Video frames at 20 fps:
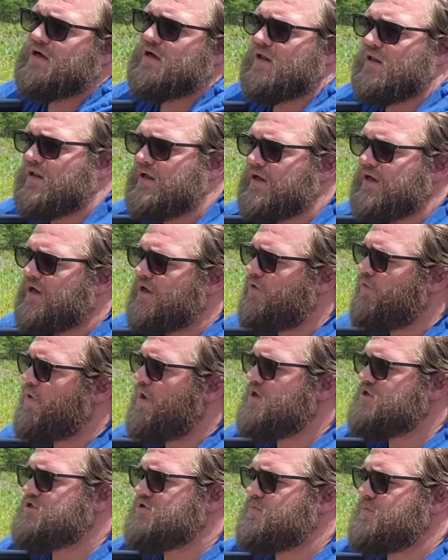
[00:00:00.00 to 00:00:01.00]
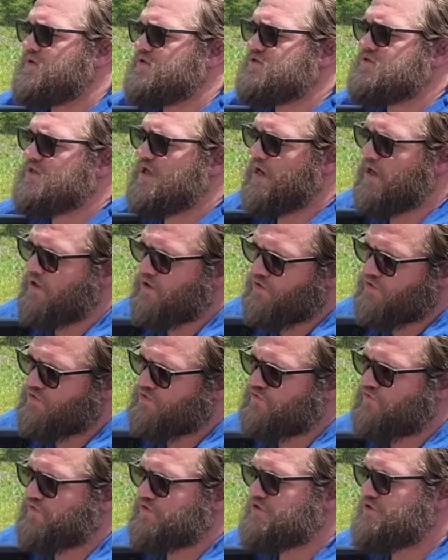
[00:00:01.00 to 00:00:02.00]
cleaning regimens that I
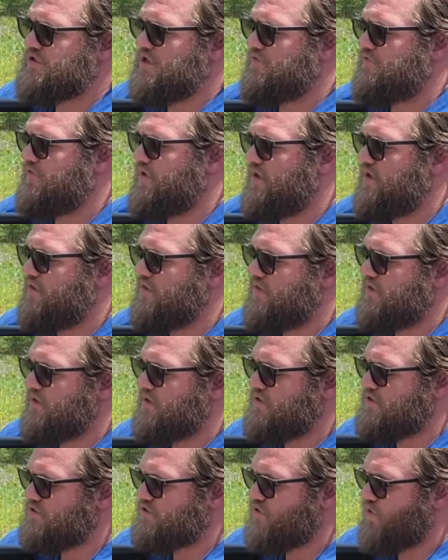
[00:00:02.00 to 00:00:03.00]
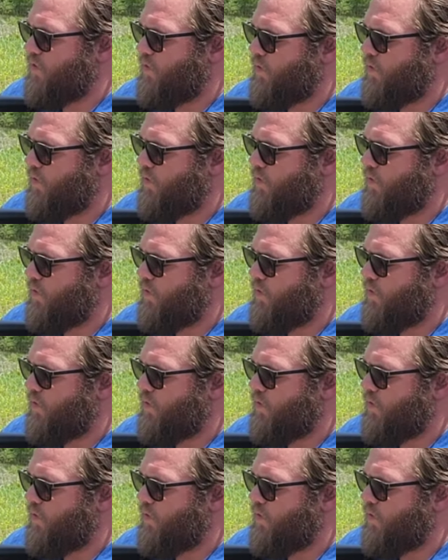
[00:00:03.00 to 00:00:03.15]
use for stuff like this,